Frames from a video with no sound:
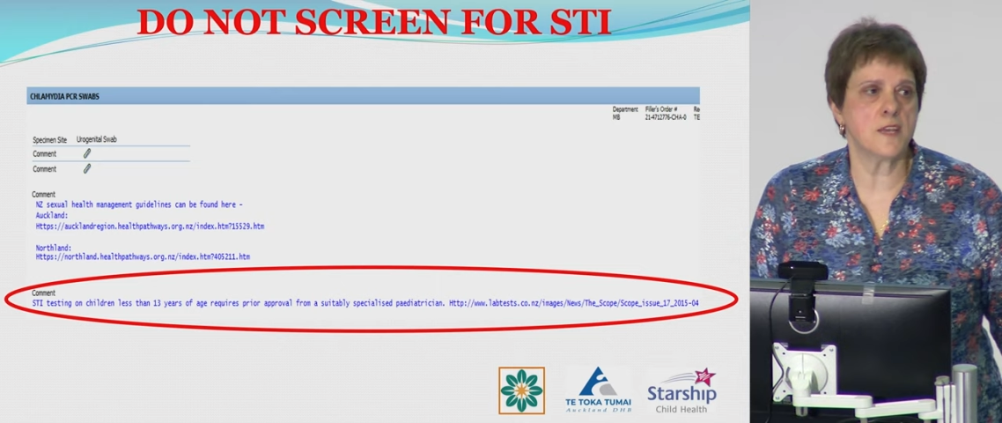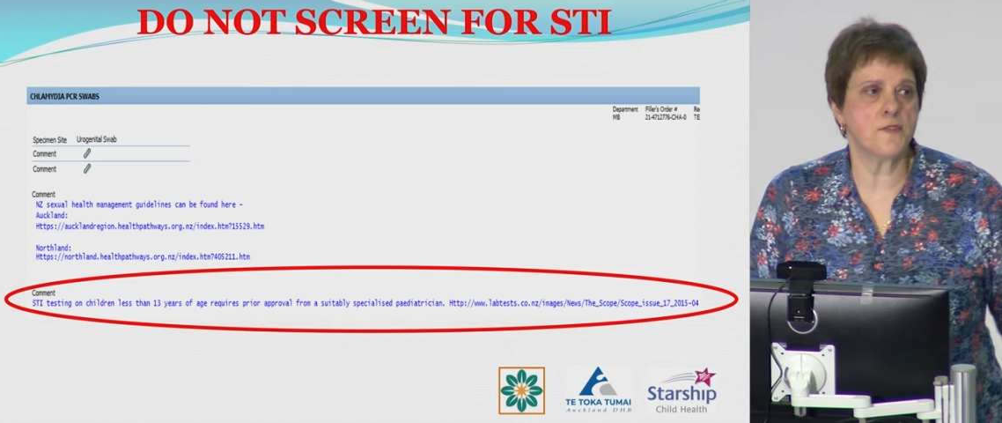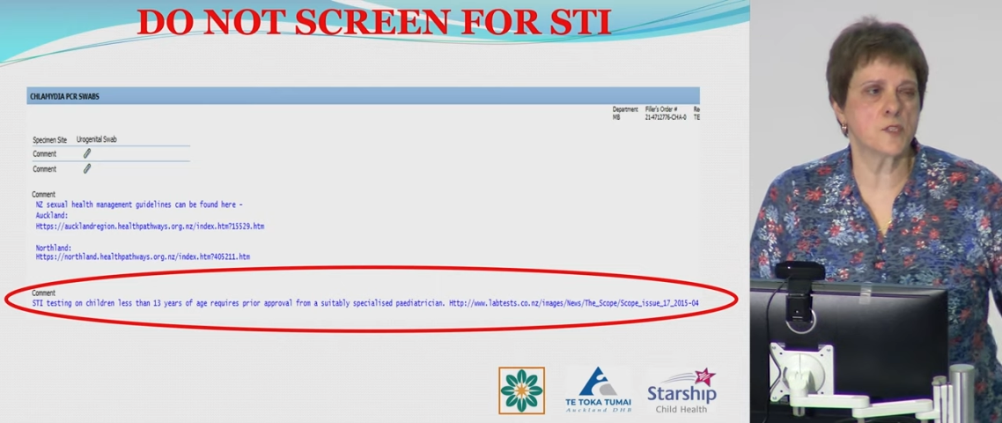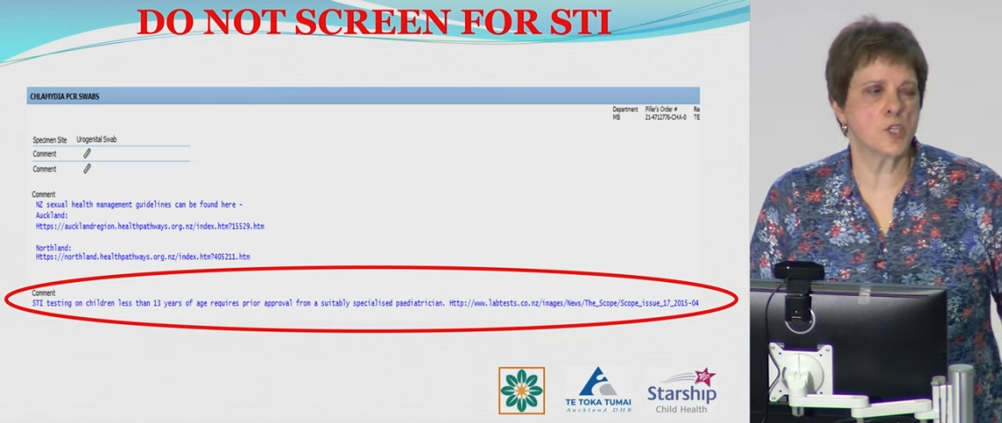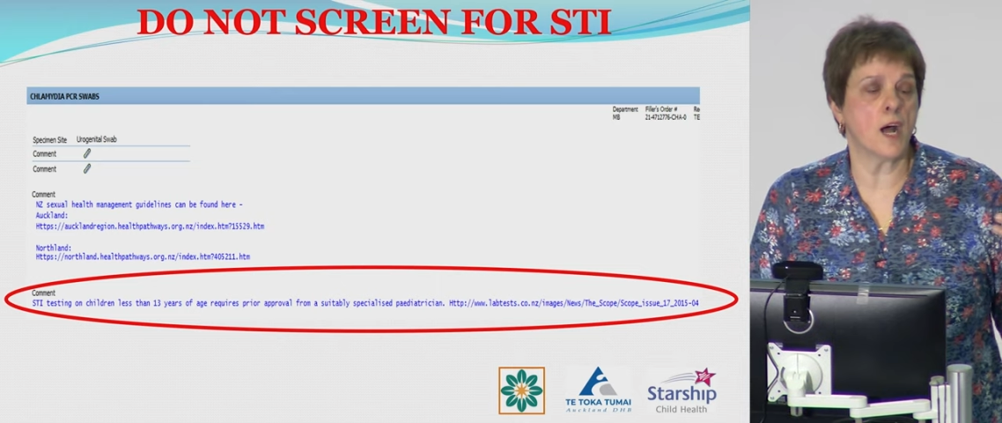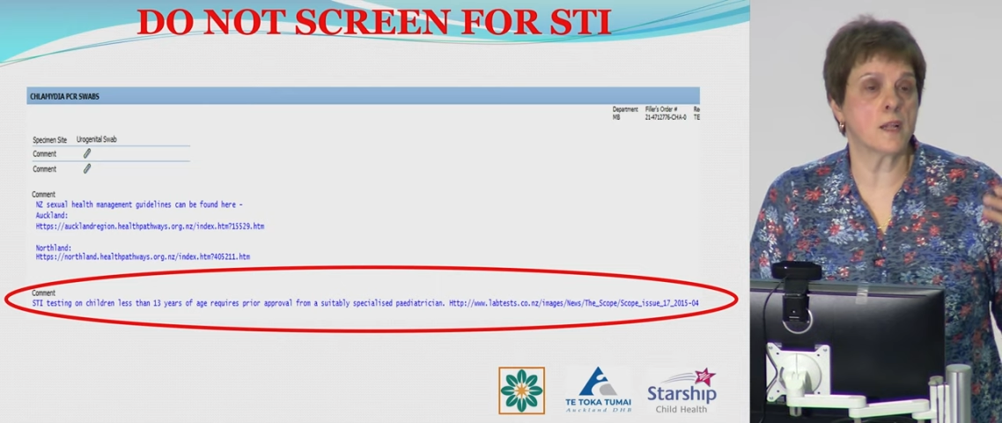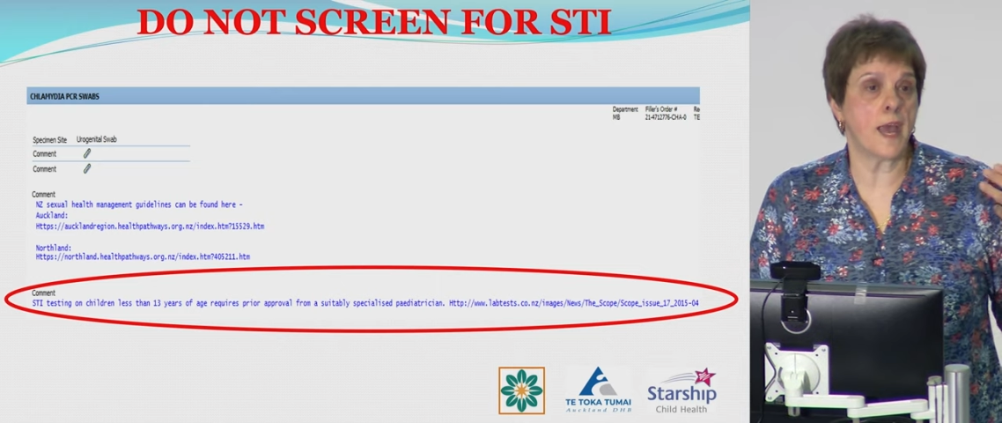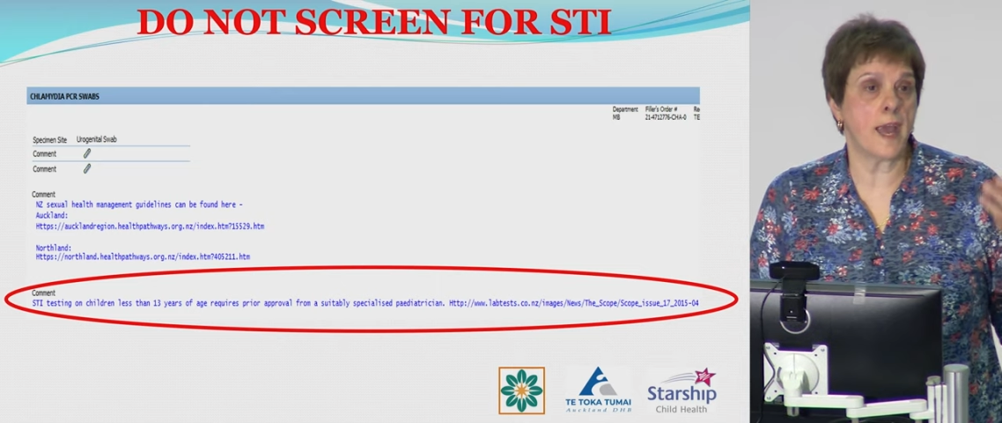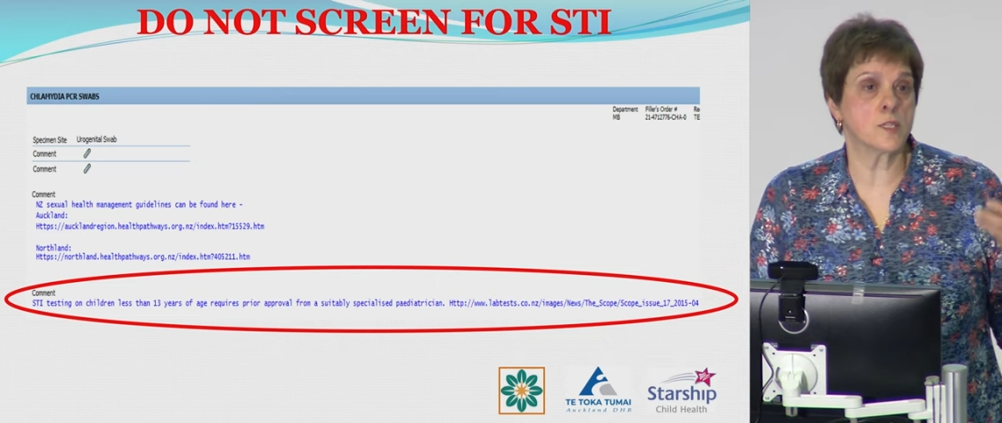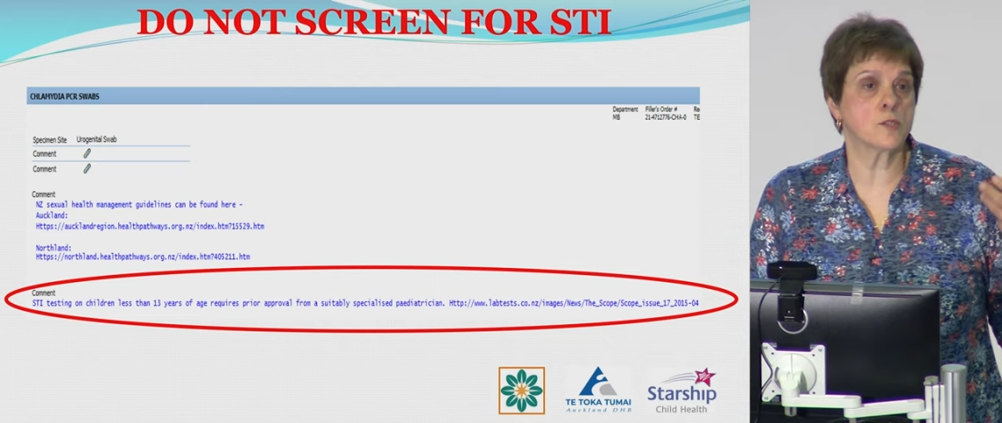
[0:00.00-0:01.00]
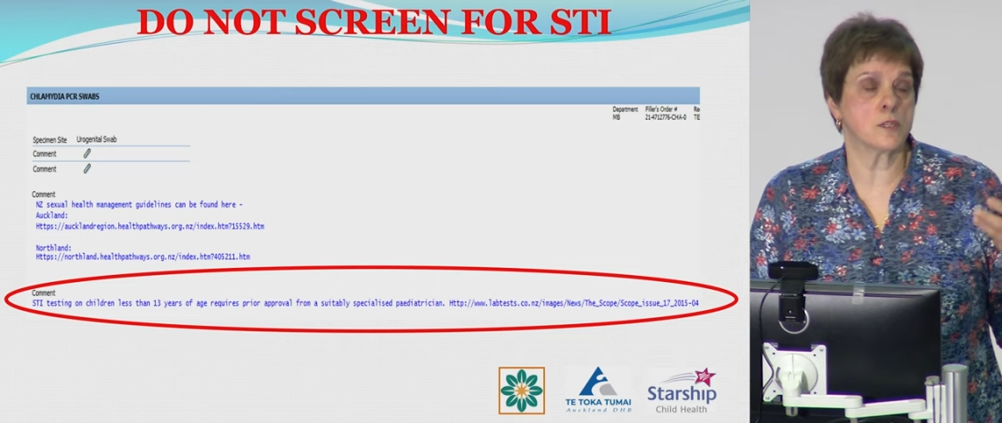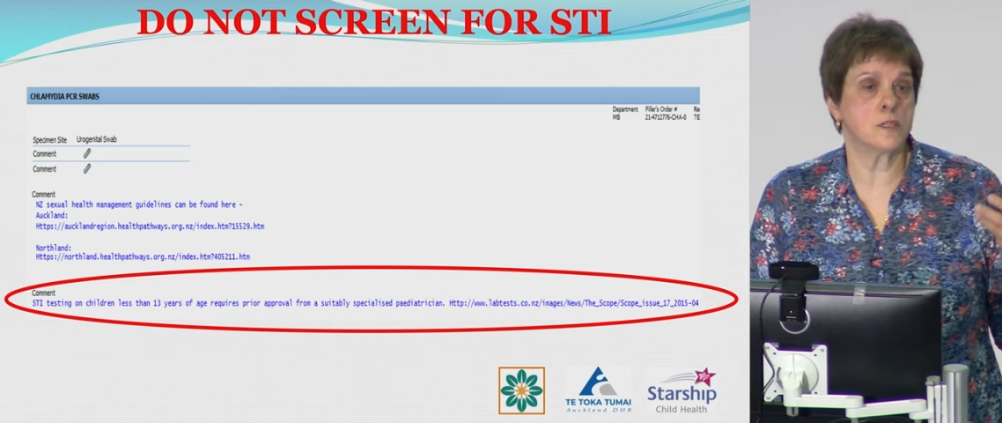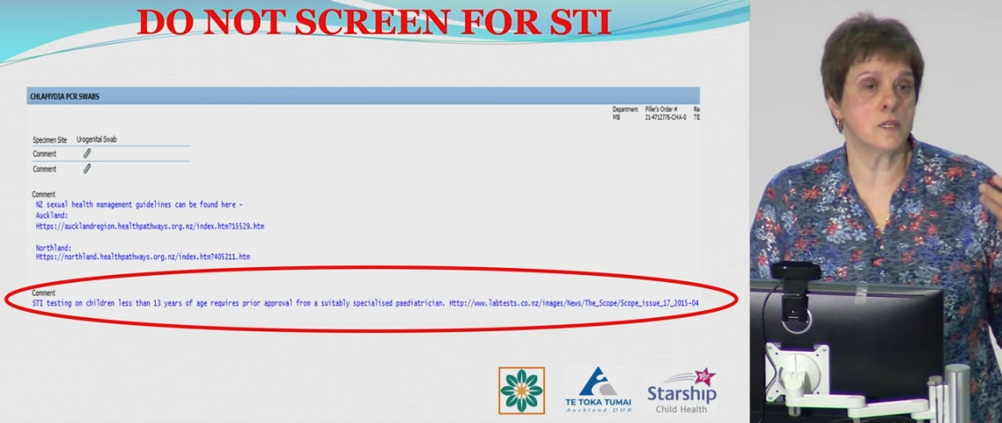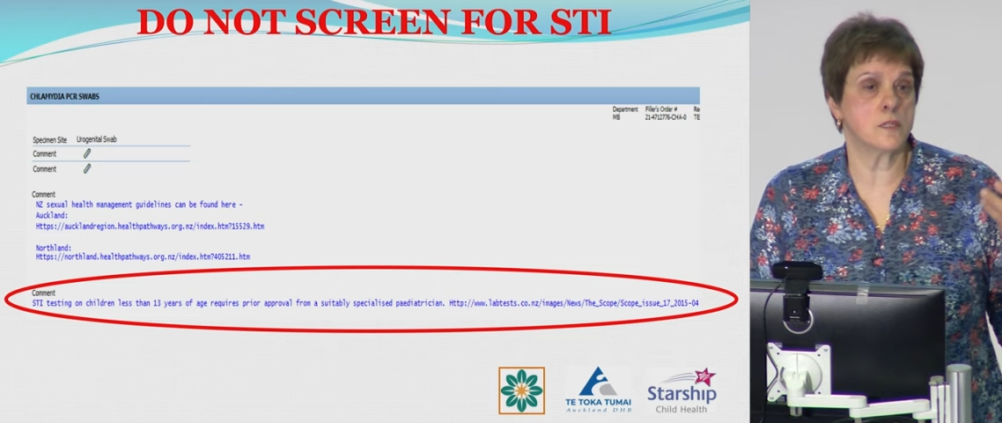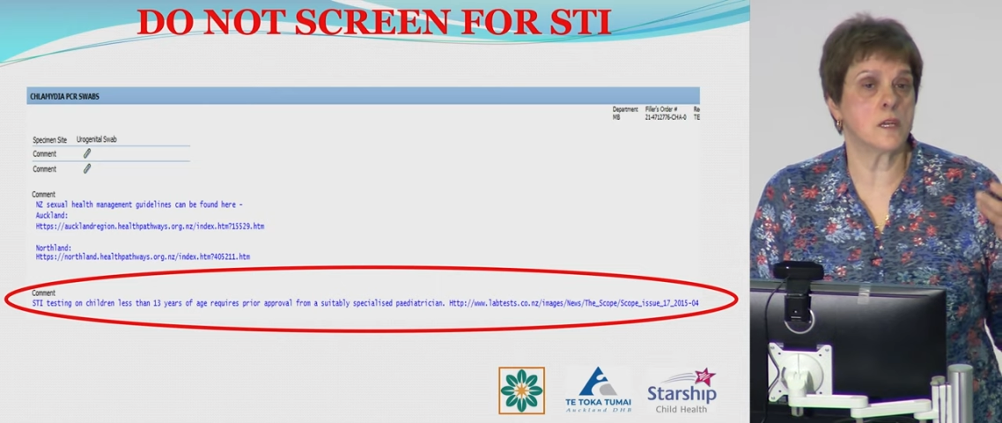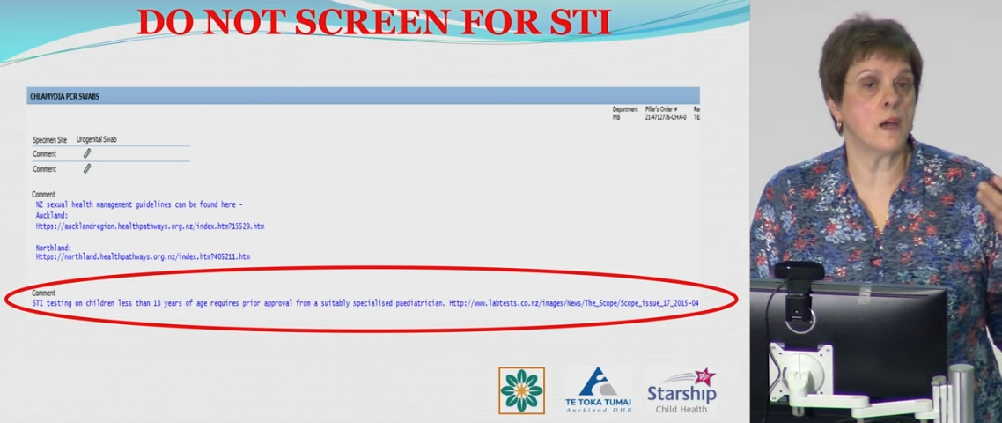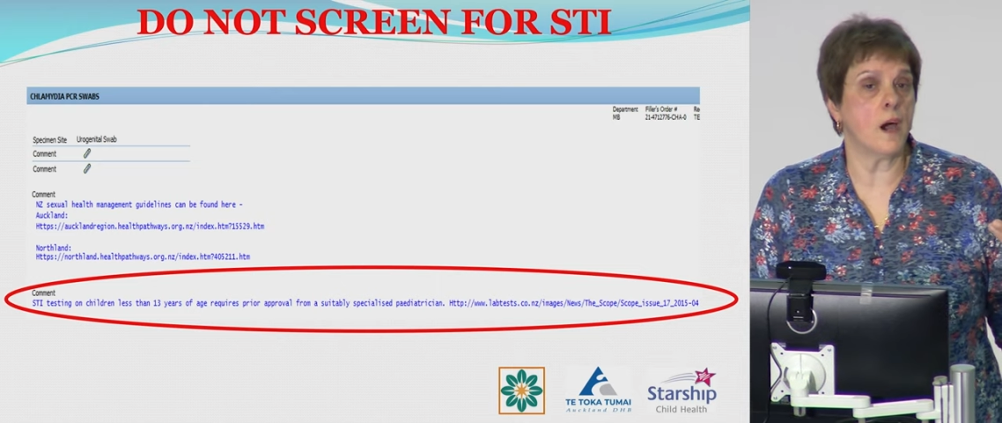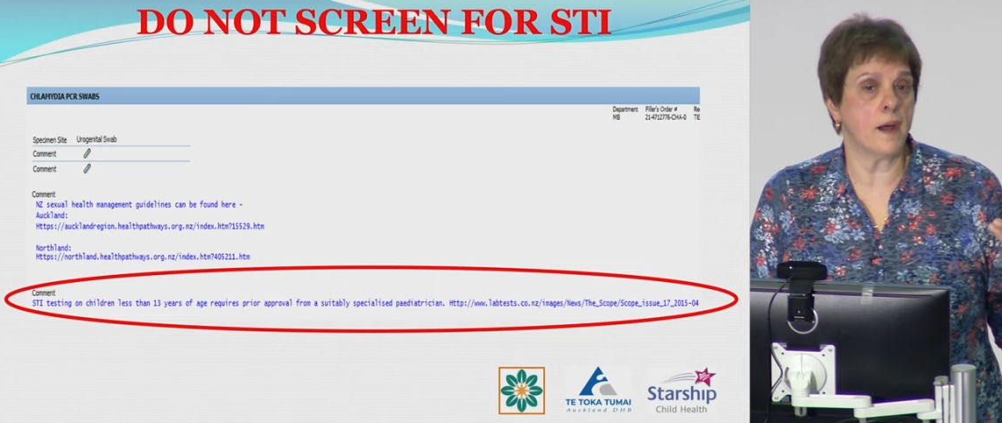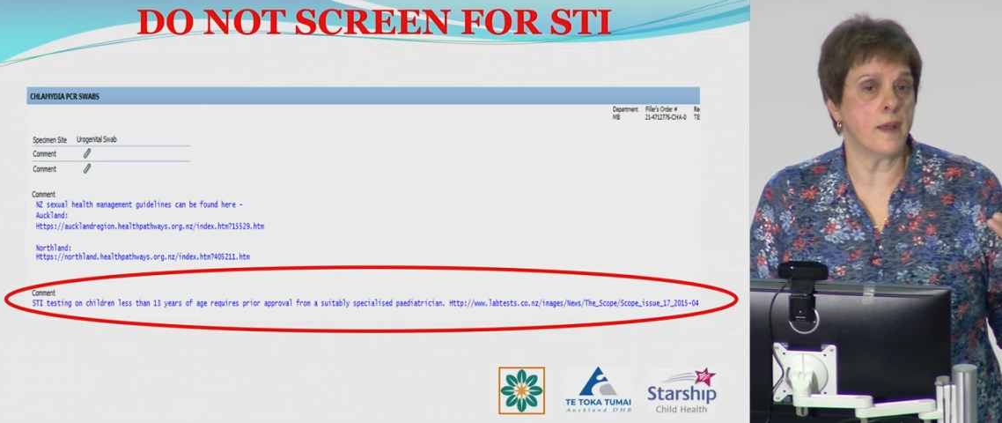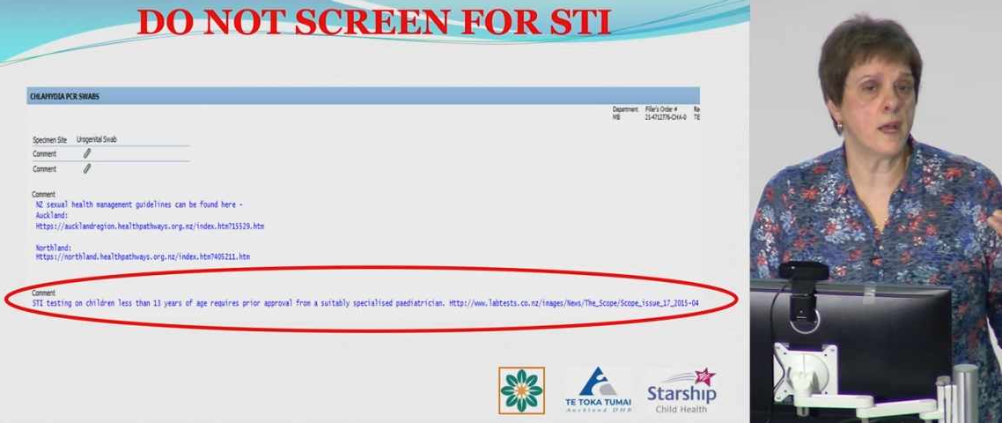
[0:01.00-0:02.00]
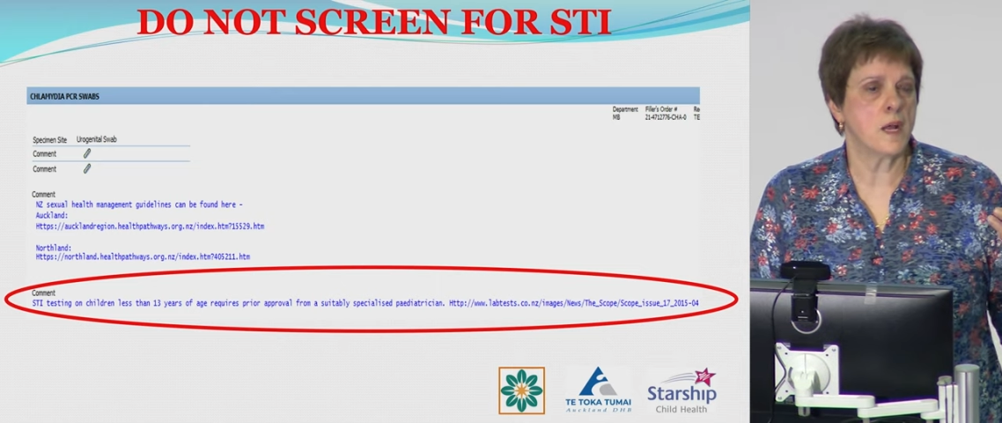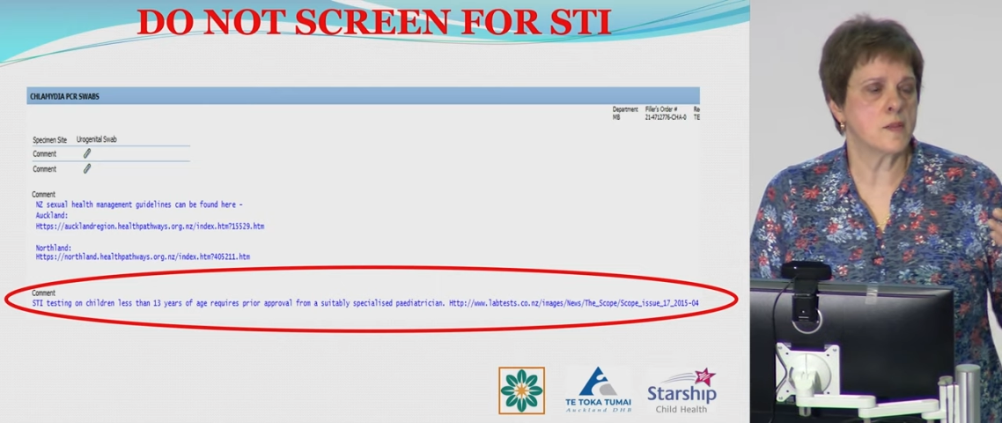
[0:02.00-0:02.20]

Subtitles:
if the child has got an STI,